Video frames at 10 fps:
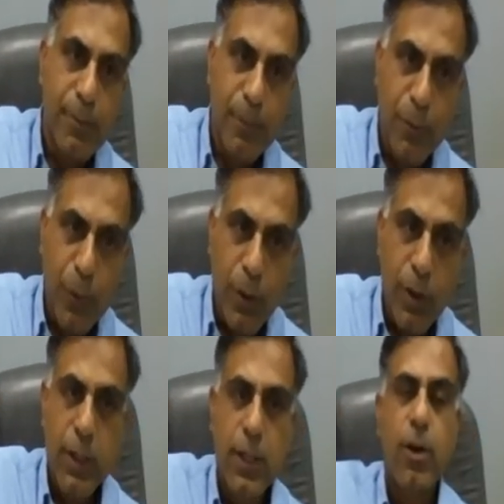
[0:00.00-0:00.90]

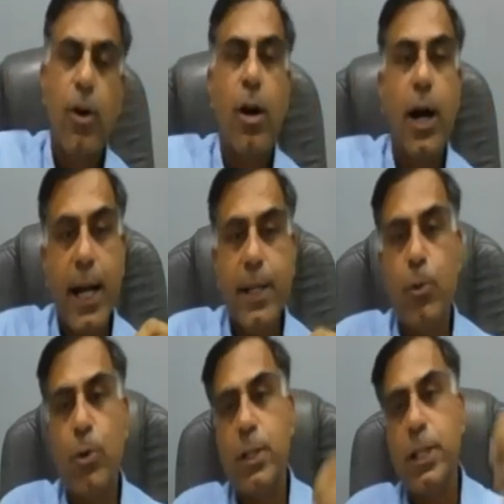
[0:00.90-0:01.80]
before High
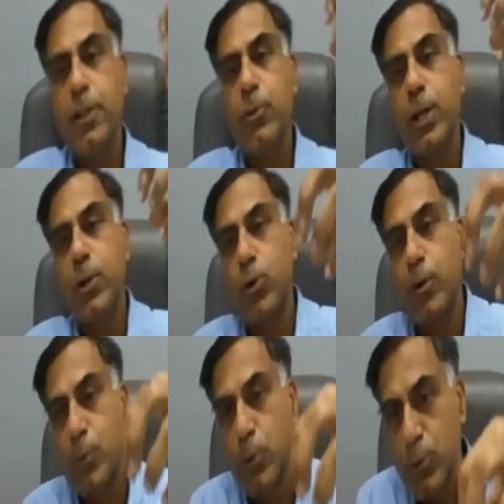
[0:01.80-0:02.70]
Court, then you can go
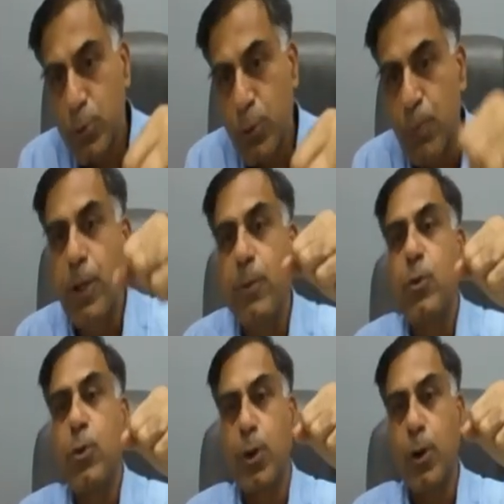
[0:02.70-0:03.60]
up to Supreme
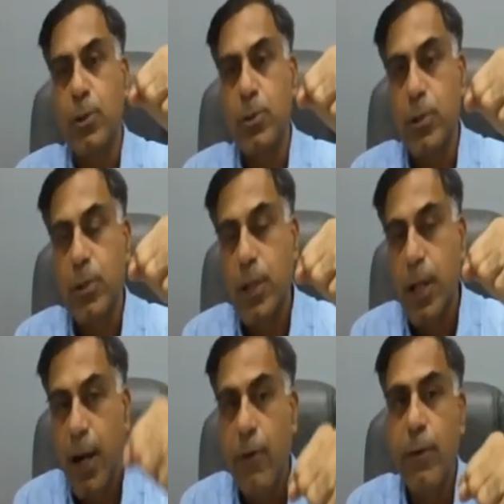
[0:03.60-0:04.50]
Court also.
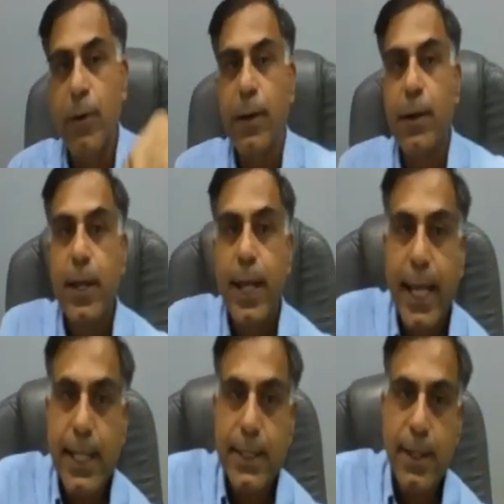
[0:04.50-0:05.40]
However,
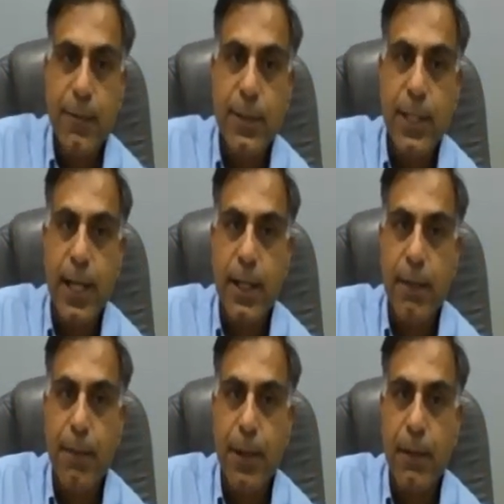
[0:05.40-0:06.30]
except CIT
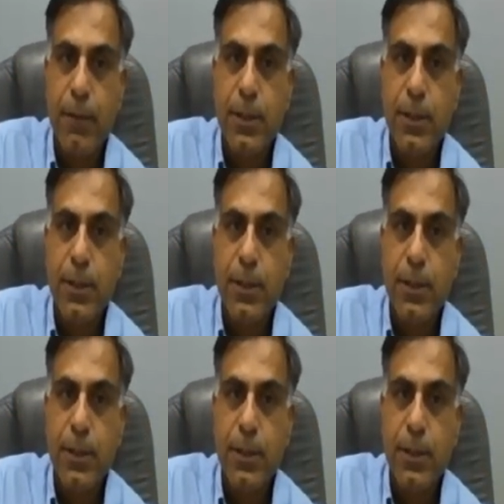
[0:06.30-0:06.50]
appeal, which